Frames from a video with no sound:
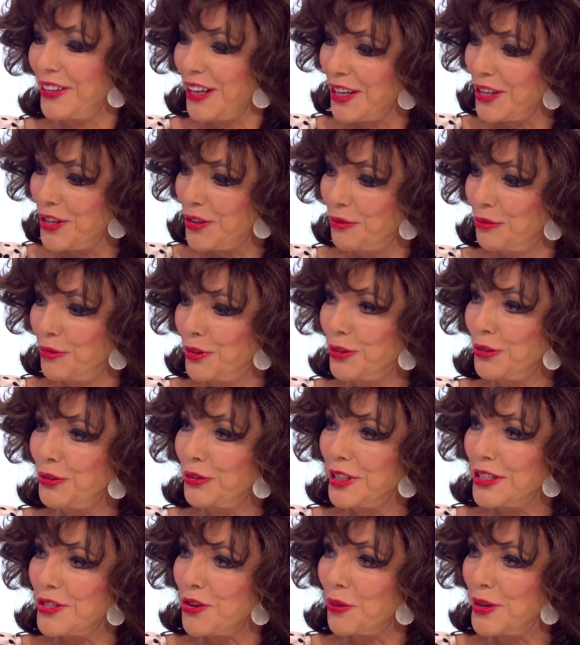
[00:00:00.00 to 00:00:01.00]
Fresh. Thank you,
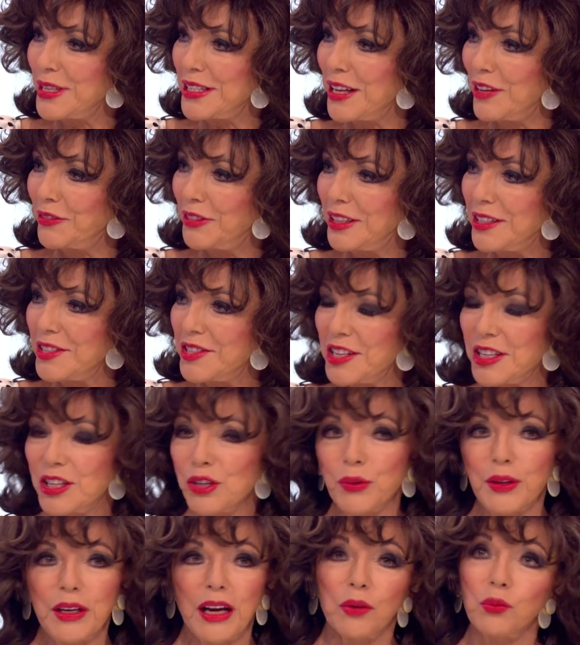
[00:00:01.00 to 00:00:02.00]
Ruth. It's always lovely to see
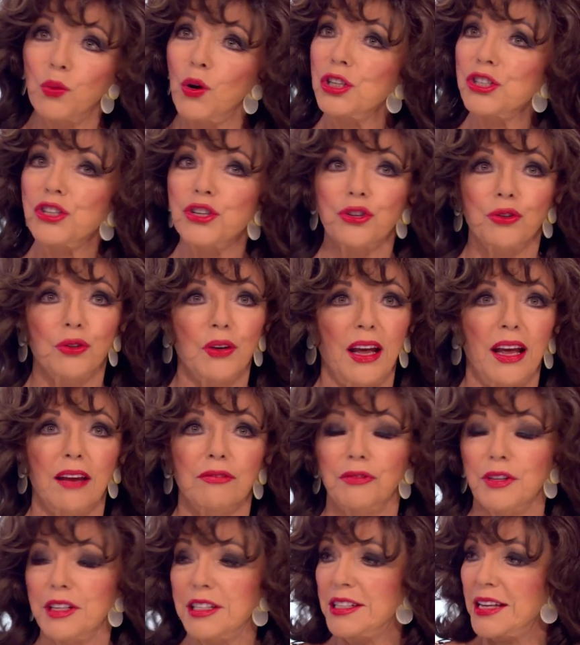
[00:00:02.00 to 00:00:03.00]
you, and I watch you
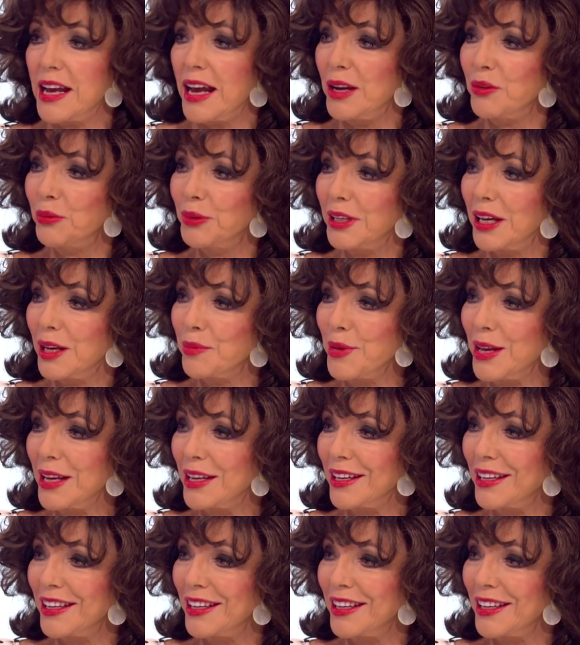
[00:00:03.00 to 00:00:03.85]
every day when I'm here.